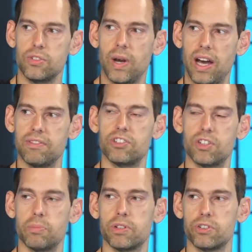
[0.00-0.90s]
you have a
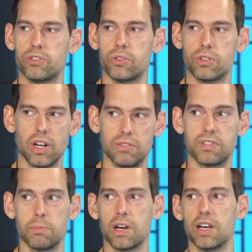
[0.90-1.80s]
chip on your shoulder of
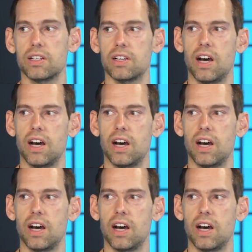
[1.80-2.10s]
some kind.